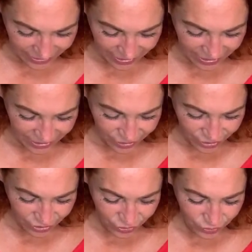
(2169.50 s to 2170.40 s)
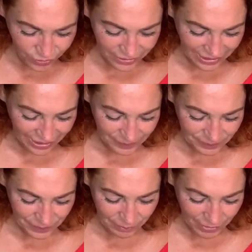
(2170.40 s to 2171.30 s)
Anywho. Yeah.
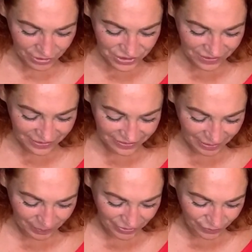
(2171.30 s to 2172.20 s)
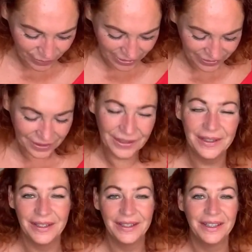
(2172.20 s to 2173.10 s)
Margie says they both work.
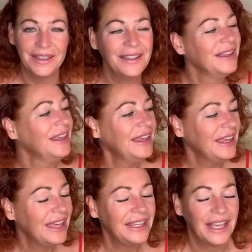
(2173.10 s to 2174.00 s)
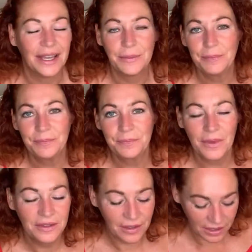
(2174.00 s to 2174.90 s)
Yeah.
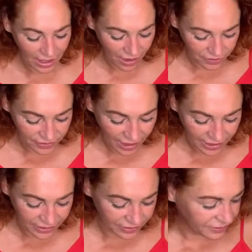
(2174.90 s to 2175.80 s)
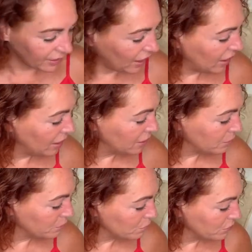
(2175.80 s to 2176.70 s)
So yeah, that is
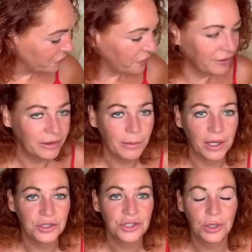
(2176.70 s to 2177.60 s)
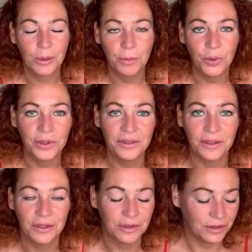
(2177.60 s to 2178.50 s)
um, very much a
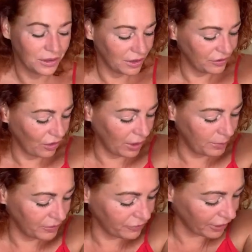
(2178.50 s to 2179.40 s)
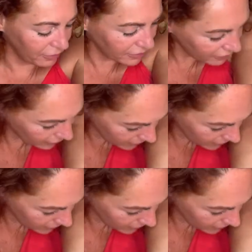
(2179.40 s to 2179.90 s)
poison type fragrance.